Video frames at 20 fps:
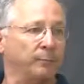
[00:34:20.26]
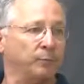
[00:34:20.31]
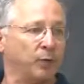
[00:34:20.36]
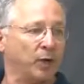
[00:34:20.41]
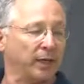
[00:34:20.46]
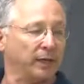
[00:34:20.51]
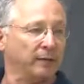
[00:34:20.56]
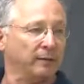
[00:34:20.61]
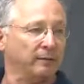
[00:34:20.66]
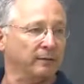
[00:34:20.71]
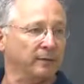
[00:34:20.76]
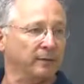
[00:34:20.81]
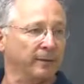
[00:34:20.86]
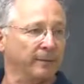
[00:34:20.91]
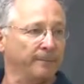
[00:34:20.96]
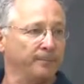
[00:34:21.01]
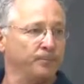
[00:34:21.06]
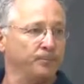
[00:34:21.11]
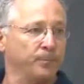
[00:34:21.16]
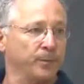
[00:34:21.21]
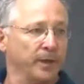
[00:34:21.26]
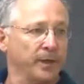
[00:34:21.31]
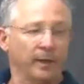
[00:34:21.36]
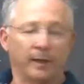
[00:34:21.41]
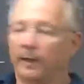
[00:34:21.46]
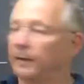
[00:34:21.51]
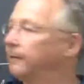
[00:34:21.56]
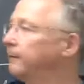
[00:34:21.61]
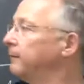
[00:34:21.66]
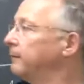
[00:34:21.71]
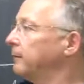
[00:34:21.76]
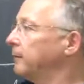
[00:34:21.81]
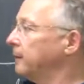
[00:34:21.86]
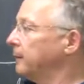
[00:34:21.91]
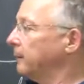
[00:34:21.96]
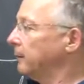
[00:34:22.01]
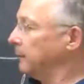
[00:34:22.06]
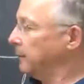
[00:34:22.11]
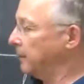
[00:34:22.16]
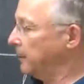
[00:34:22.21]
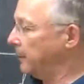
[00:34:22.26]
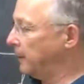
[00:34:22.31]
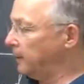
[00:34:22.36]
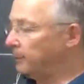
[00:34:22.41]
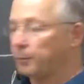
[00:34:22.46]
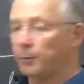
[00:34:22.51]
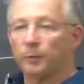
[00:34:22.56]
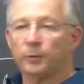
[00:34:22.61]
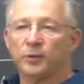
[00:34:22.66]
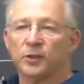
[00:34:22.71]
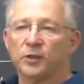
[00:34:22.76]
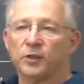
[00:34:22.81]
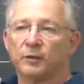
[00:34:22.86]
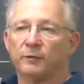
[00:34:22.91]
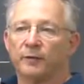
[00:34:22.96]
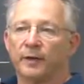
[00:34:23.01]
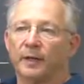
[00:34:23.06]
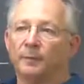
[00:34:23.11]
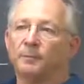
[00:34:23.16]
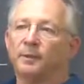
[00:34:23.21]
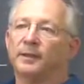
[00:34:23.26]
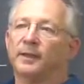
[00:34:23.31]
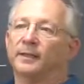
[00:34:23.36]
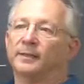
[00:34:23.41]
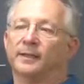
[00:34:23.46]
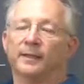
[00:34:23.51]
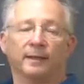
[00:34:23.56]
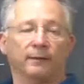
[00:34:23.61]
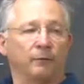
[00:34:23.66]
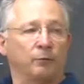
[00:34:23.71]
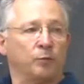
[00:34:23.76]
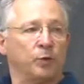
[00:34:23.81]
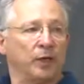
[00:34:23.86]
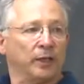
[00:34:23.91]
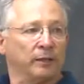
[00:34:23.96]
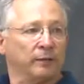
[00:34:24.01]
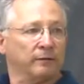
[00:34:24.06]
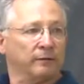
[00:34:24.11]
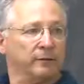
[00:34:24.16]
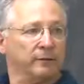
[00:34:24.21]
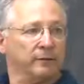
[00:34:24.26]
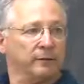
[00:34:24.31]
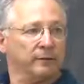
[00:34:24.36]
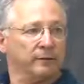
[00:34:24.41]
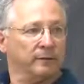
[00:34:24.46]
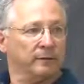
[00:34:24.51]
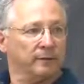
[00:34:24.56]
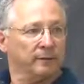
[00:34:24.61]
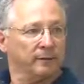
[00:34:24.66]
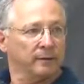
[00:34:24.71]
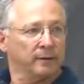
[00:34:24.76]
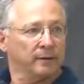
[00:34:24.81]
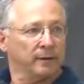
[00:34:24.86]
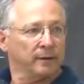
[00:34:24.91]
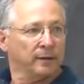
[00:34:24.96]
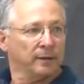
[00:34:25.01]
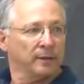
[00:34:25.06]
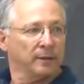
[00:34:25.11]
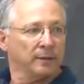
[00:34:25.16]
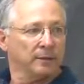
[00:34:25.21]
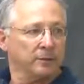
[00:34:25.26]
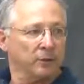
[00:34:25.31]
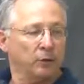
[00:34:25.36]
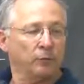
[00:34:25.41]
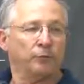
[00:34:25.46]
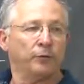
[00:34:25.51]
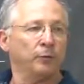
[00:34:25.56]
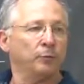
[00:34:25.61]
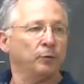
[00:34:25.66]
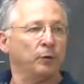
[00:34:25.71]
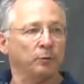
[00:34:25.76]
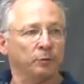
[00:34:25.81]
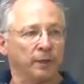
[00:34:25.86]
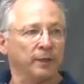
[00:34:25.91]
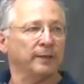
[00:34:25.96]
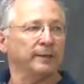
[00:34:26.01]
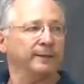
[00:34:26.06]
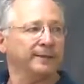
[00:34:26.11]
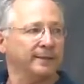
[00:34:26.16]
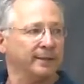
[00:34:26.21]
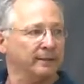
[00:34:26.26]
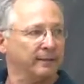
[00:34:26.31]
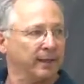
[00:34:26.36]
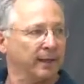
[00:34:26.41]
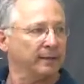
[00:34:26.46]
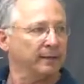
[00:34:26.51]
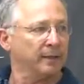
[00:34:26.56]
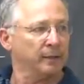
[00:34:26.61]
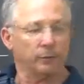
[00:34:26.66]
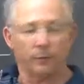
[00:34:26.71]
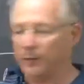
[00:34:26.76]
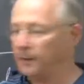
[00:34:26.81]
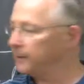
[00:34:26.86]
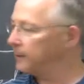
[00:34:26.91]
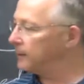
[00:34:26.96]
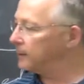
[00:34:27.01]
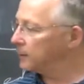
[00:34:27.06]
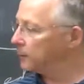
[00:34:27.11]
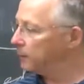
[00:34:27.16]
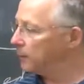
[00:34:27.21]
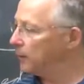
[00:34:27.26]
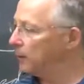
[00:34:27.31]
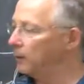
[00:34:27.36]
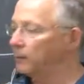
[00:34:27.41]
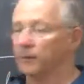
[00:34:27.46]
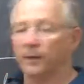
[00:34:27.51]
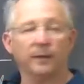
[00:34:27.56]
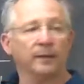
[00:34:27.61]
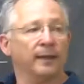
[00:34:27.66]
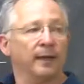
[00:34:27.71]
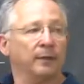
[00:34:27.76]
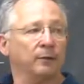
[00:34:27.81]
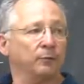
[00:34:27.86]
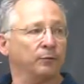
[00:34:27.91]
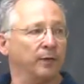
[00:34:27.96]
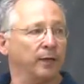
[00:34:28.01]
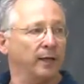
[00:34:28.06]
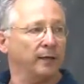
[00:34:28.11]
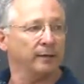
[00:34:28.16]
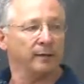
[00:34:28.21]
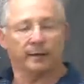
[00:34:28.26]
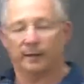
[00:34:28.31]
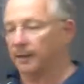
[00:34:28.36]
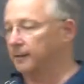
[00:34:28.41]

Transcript: bracket, and a proposition variable doesn't have a bracket. So from completely syntactic reasons, we know that none of the other